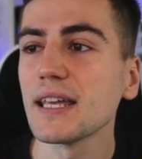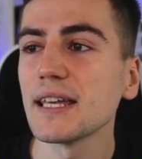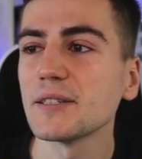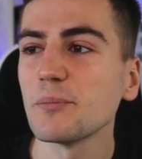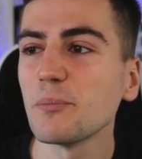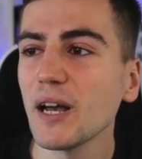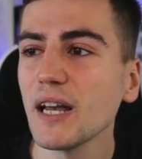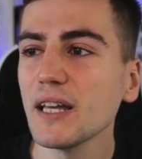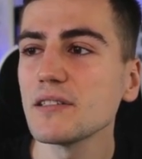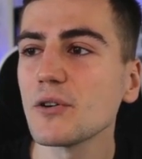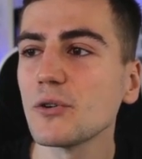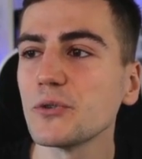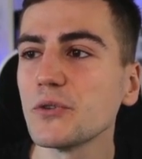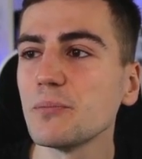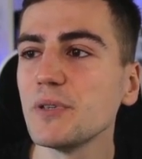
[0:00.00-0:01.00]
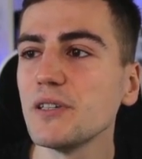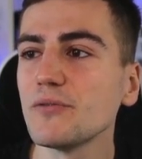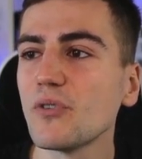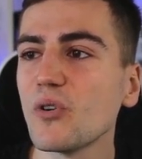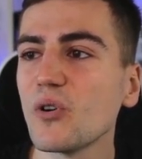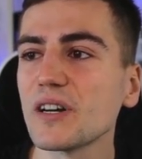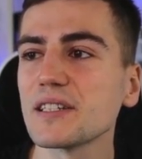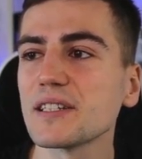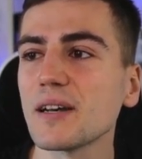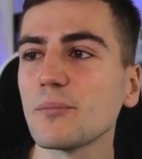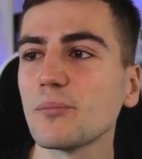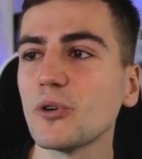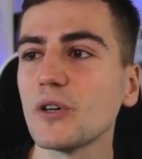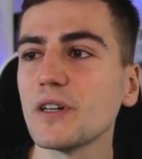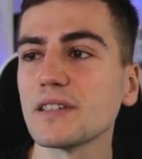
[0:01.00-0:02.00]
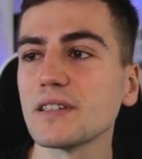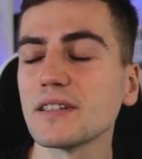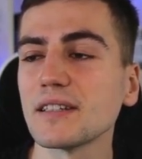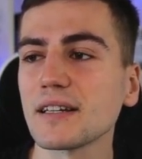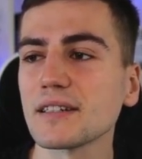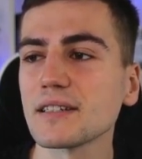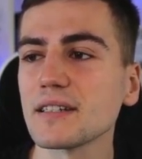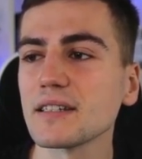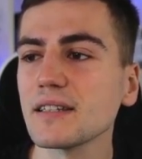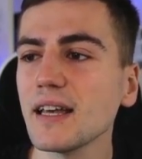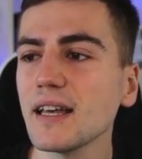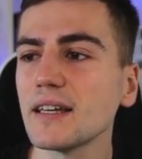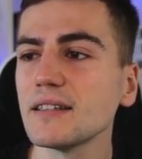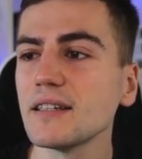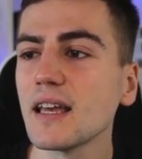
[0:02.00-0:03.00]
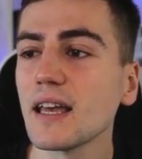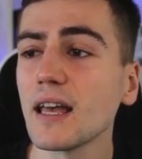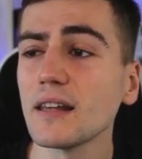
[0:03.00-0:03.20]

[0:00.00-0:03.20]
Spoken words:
It might go to b4 at some point and attack this knight,